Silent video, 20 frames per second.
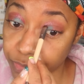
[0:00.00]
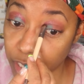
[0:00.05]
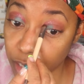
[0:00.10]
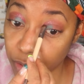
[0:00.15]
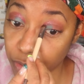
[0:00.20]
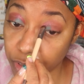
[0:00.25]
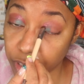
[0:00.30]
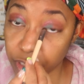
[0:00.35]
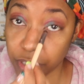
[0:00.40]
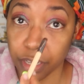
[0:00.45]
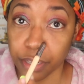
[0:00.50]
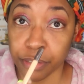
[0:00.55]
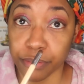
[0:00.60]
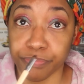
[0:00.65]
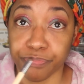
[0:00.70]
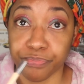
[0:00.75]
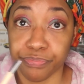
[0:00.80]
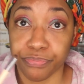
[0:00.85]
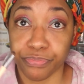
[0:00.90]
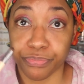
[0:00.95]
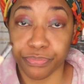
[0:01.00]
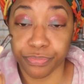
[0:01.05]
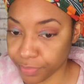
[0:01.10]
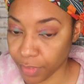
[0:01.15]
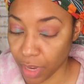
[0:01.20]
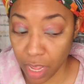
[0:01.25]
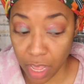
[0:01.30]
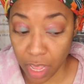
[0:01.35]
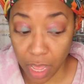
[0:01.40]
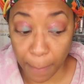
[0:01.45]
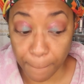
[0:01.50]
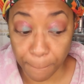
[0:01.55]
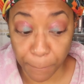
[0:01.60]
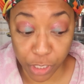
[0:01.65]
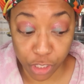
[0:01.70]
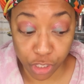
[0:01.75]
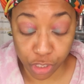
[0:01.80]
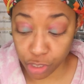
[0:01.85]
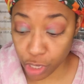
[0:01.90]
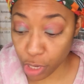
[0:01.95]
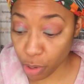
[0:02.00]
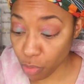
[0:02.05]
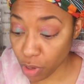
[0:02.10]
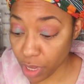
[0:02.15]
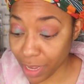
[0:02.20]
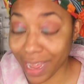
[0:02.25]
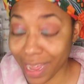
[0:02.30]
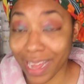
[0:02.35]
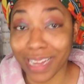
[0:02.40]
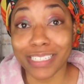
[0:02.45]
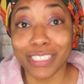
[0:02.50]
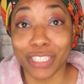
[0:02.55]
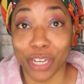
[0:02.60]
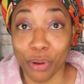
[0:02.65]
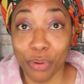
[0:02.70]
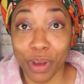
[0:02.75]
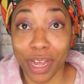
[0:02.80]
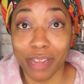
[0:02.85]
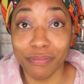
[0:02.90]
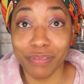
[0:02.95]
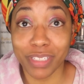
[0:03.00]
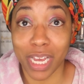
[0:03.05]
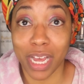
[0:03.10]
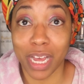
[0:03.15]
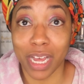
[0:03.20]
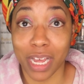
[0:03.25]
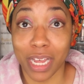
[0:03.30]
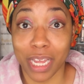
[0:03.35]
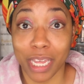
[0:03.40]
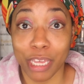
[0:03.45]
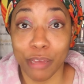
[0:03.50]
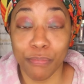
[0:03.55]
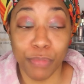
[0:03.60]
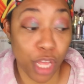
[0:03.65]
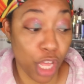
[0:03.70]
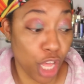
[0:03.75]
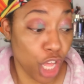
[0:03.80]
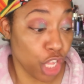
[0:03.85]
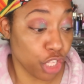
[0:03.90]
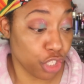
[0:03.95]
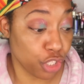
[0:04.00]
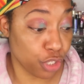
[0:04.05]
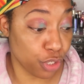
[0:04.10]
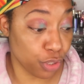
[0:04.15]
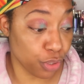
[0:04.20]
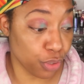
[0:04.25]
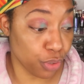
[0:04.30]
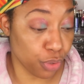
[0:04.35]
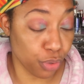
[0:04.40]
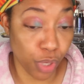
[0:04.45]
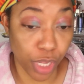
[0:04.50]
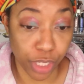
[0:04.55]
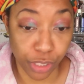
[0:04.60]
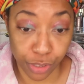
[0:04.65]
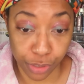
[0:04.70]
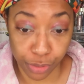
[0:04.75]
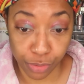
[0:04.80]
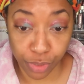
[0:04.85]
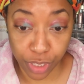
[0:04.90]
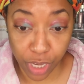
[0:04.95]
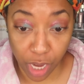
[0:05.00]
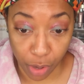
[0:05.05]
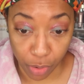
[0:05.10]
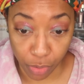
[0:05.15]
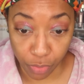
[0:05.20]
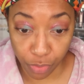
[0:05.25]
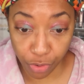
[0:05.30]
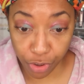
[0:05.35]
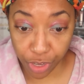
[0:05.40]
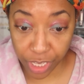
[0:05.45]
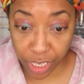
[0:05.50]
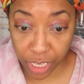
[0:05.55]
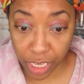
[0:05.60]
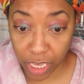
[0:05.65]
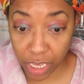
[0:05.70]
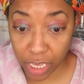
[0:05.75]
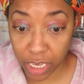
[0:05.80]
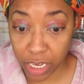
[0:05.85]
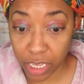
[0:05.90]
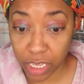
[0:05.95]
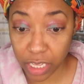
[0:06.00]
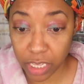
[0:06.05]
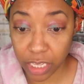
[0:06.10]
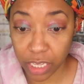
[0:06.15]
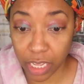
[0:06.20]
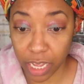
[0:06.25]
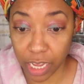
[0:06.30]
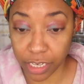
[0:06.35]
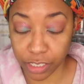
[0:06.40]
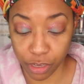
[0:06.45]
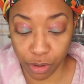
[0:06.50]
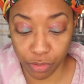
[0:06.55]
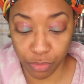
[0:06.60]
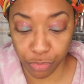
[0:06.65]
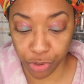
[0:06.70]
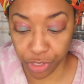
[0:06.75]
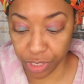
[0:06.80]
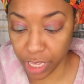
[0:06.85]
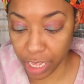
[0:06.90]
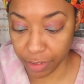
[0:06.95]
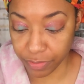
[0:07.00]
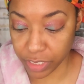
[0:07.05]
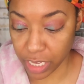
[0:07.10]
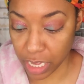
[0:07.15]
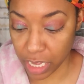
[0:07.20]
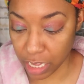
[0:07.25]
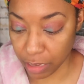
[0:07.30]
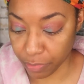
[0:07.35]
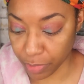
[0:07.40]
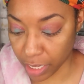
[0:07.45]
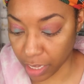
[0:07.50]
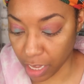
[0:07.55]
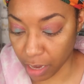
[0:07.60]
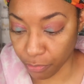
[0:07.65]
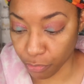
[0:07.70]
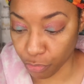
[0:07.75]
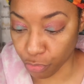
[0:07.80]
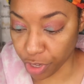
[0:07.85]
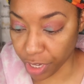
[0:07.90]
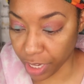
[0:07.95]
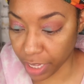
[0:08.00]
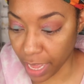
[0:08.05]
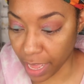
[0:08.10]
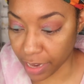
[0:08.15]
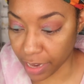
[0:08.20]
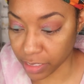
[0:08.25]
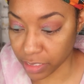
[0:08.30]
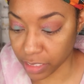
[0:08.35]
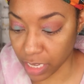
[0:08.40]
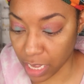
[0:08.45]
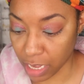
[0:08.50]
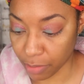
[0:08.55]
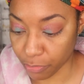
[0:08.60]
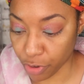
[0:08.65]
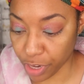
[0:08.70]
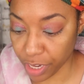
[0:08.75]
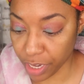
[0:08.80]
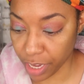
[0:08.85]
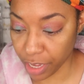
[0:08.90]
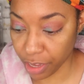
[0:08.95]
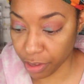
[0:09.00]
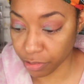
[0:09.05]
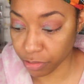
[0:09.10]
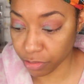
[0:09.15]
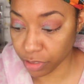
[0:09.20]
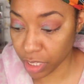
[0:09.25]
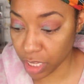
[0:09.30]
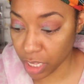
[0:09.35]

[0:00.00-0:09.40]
I really don't. But you know what? I don't have time to do it over again. I don't really have time. Like, I'm running out of time right now.